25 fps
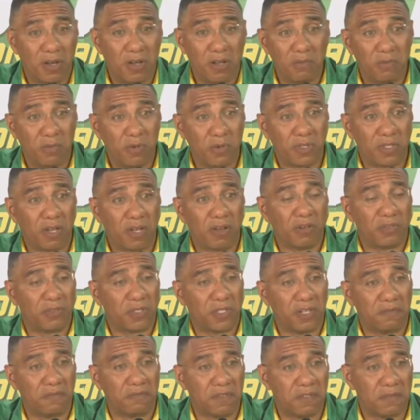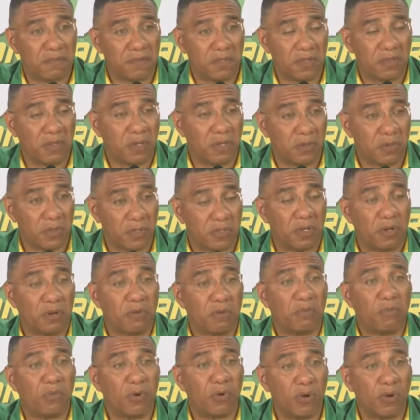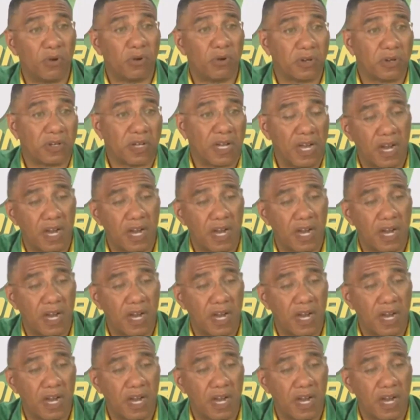Almost 150,000 or more